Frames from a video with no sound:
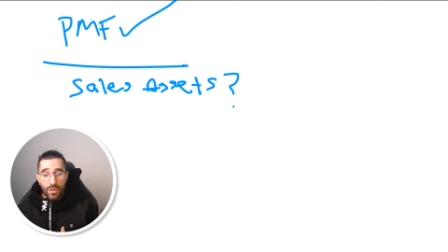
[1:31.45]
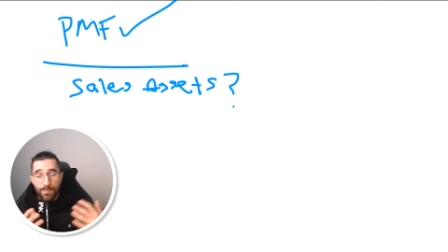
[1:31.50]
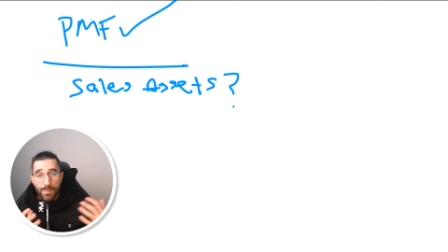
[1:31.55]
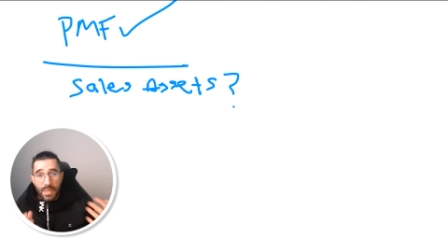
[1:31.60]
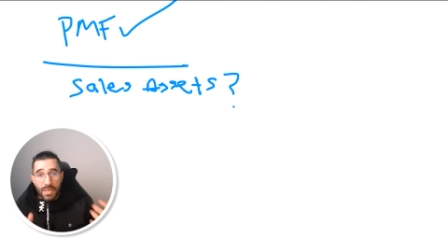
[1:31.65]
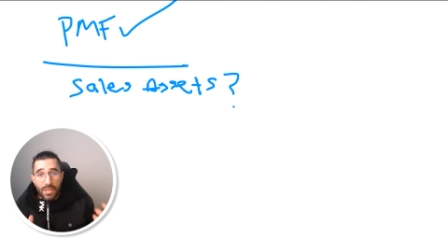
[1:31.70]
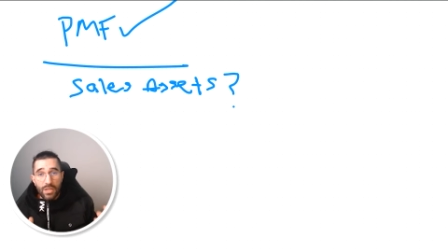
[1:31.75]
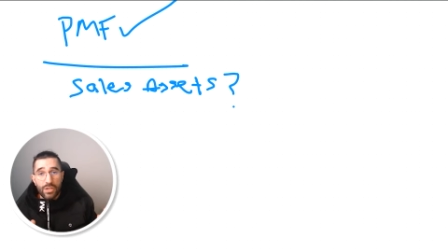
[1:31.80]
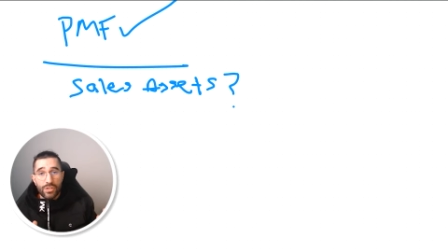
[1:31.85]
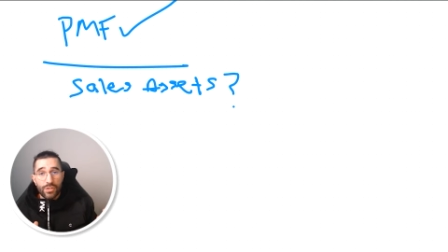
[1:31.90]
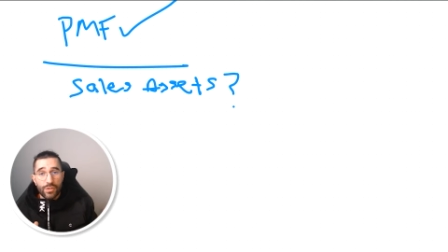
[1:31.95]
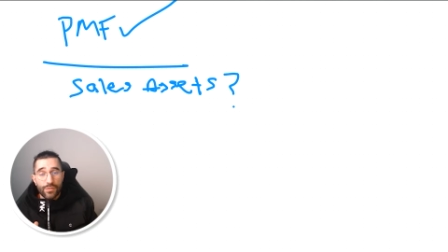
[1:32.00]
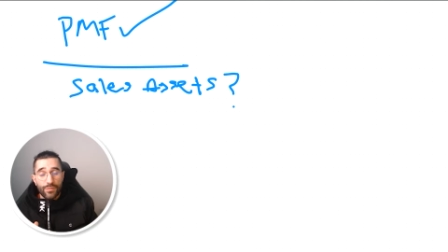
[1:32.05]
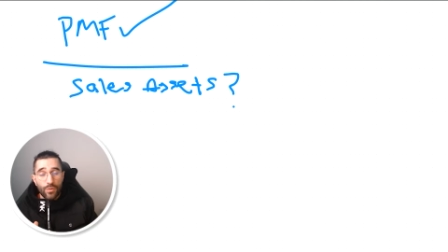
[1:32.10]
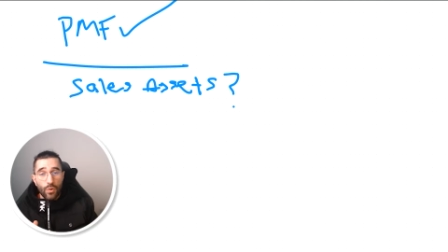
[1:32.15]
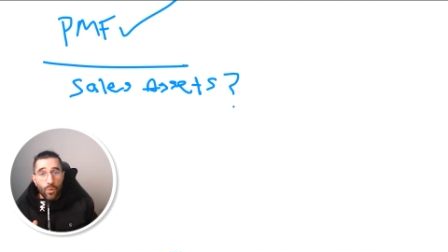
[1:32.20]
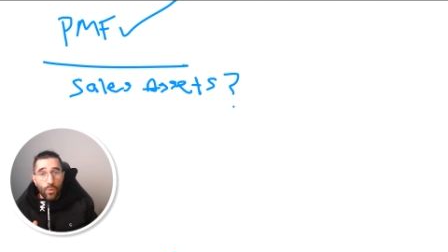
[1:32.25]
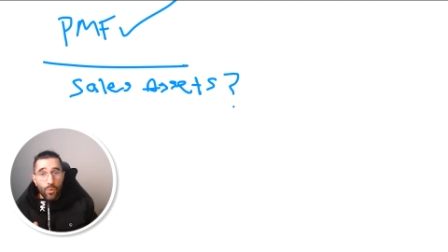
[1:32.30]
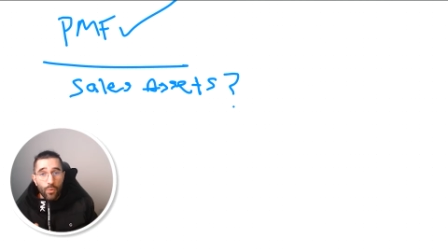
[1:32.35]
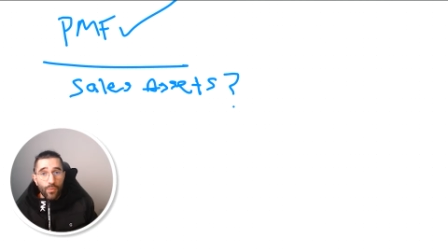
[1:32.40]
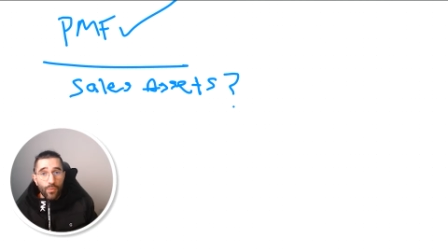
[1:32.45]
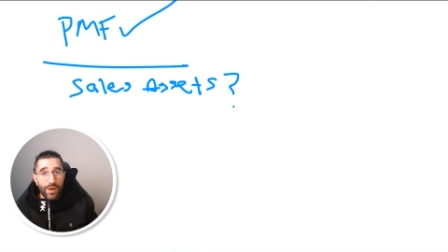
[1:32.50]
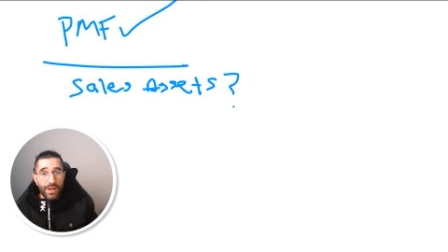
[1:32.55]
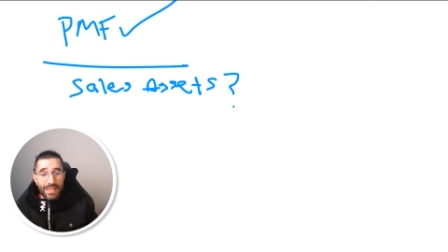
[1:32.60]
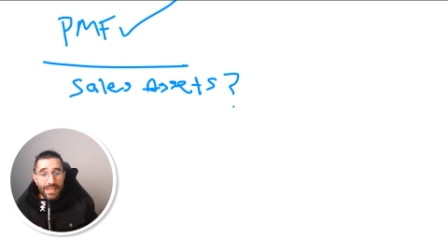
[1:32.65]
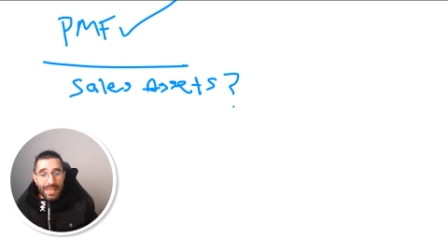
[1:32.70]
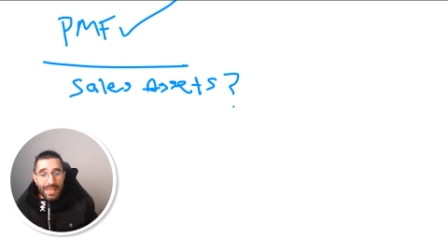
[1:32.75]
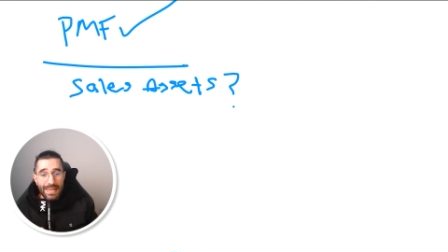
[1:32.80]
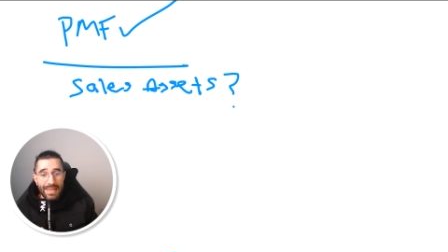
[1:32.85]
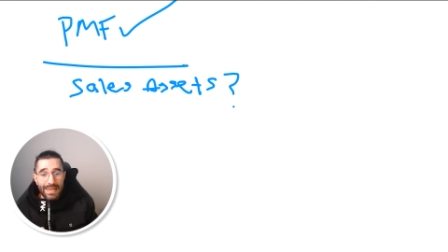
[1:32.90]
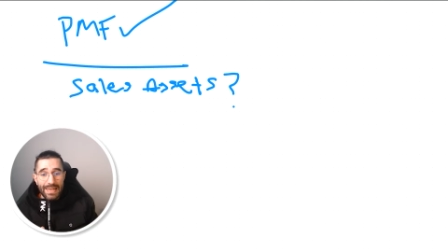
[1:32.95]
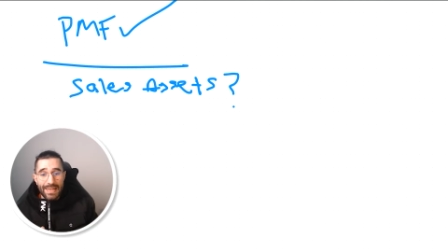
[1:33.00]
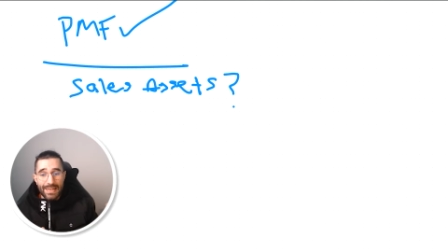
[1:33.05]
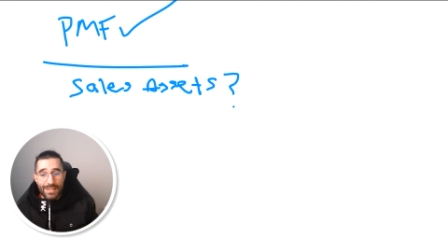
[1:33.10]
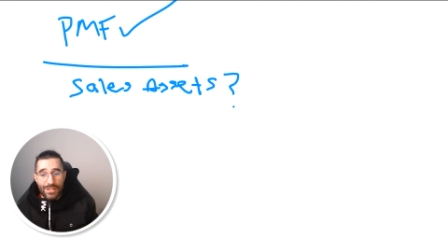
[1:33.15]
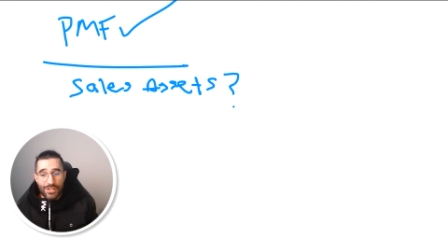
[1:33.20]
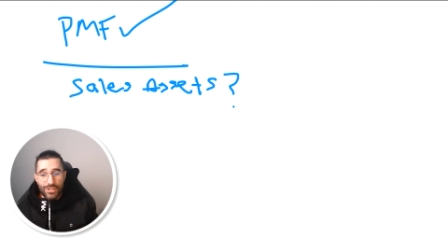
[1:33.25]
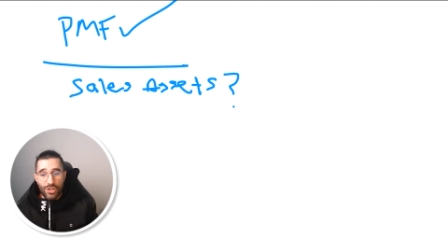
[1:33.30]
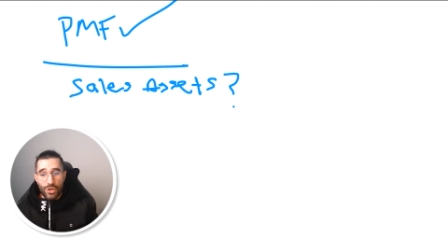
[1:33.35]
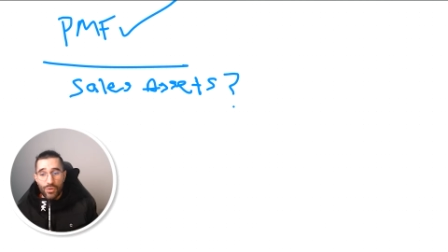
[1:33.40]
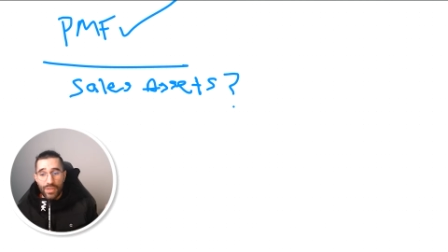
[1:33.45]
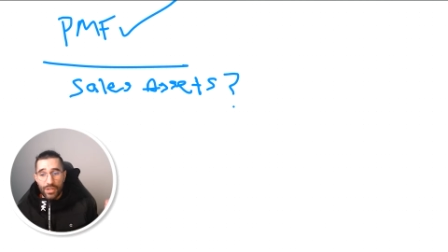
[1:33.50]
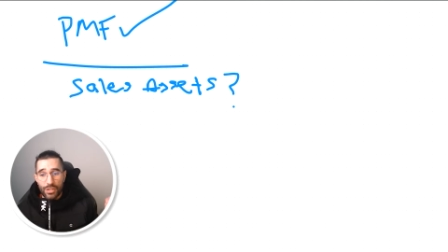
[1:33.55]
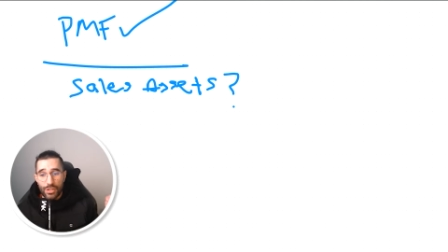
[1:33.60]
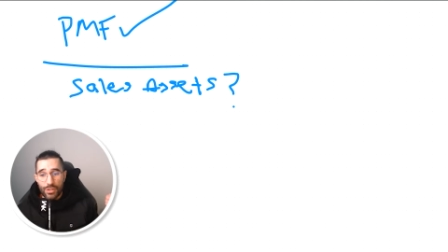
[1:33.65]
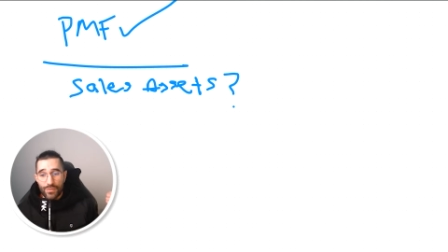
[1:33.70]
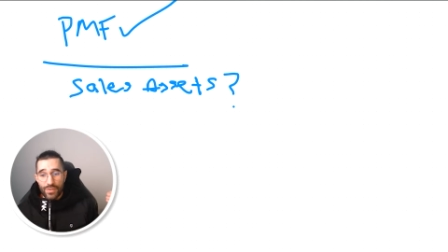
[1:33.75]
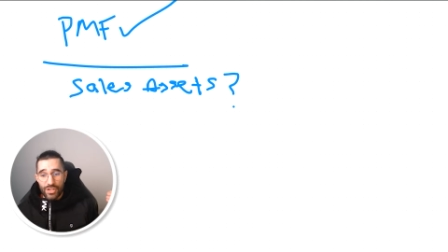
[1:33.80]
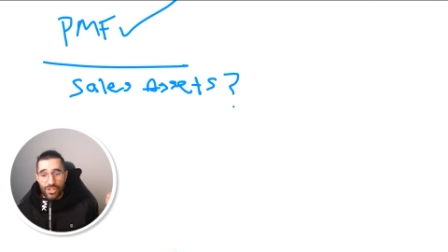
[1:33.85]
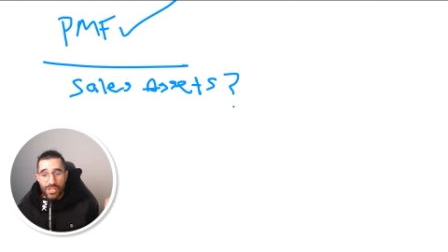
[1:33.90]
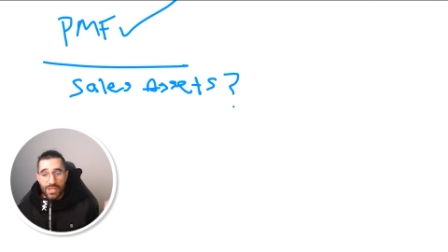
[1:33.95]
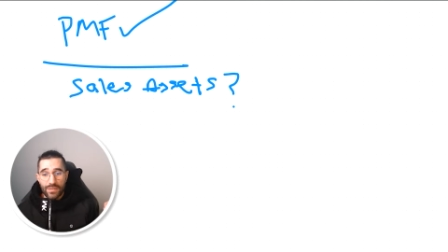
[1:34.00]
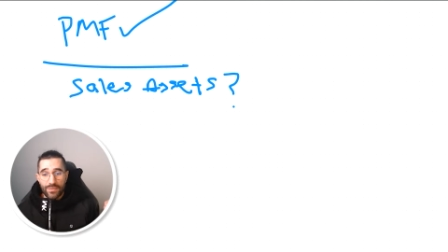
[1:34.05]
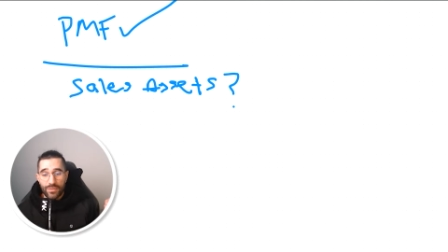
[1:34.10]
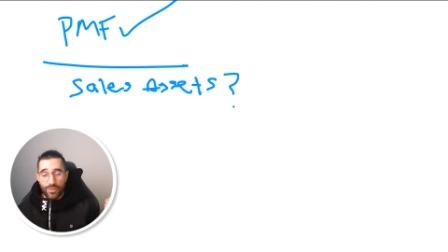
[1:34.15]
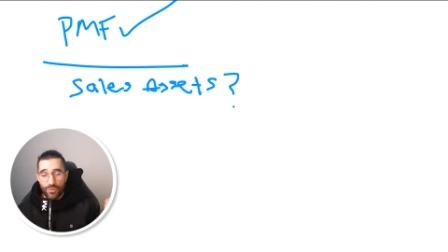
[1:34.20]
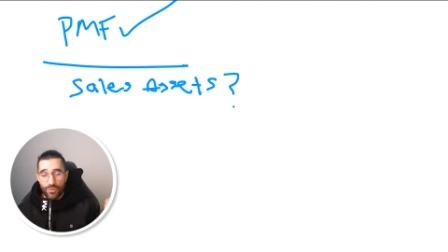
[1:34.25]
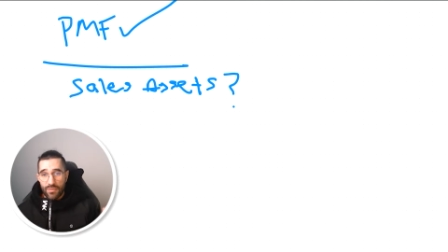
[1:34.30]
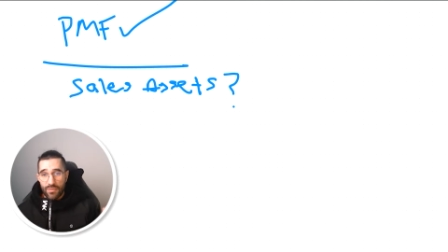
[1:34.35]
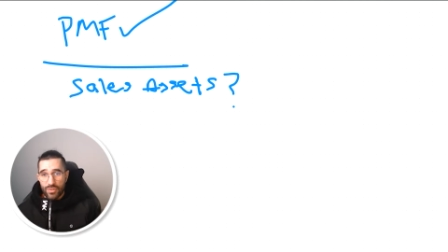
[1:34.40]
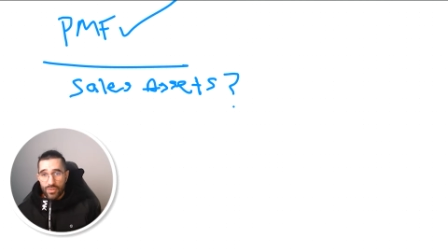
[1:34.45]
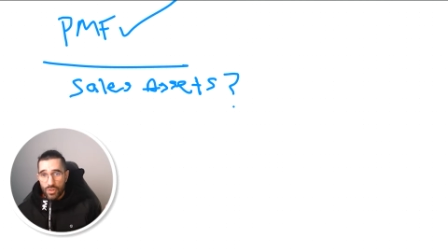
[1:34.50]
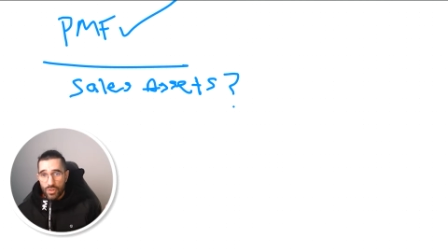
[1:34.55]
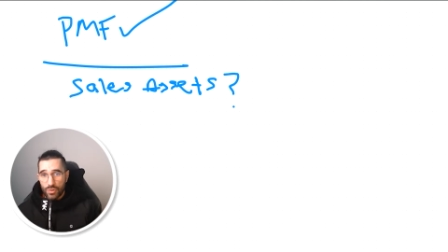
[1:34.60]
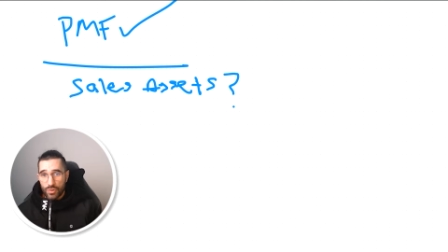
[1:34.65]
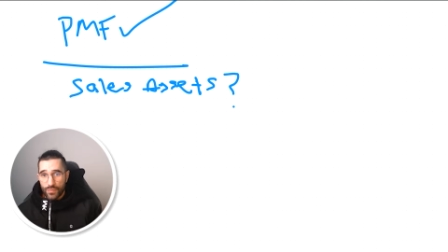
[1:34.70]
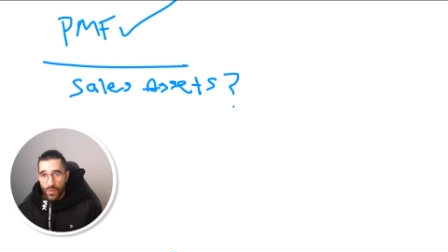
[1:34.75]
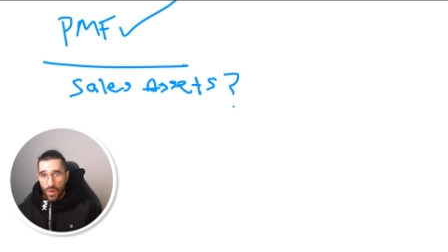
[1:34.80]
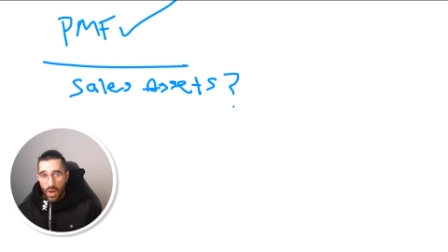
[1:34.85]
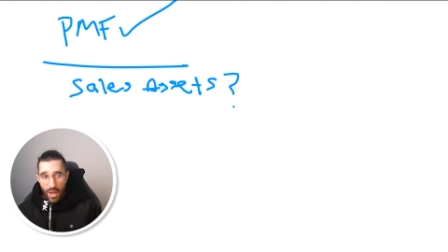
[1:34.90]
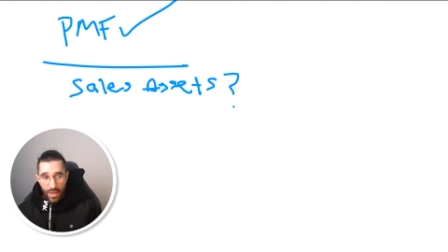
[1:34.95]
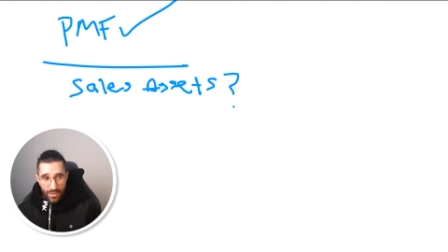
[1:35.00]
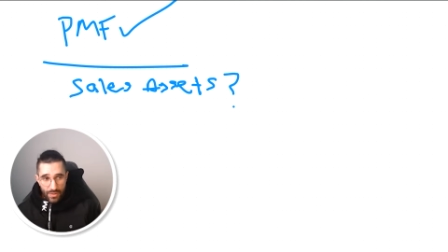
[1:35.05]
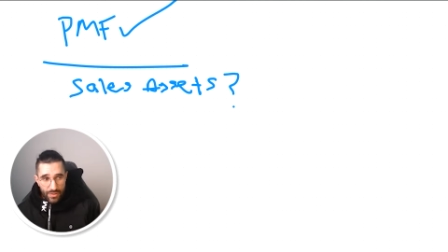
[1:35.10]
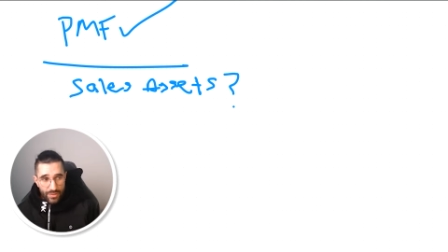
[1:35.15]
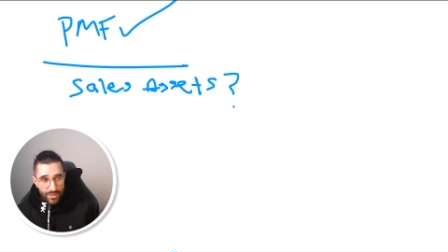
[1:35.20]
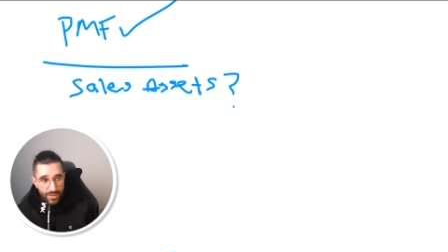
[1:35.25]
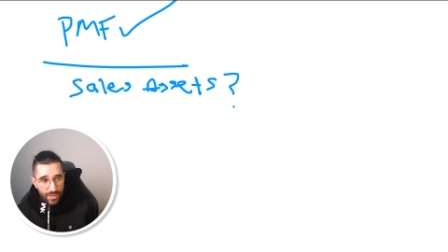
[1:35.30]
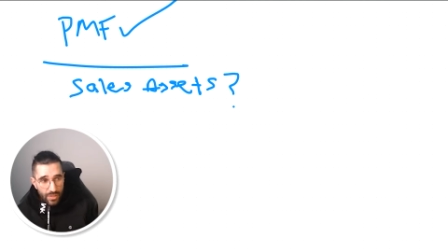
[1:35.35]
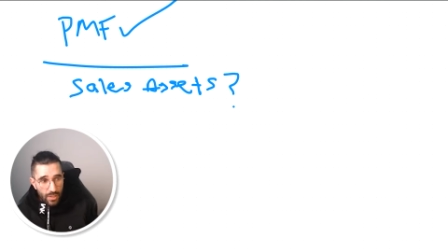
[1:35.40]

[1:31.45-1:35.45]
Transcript: because you've already clearly shown that you've achieved great results for others.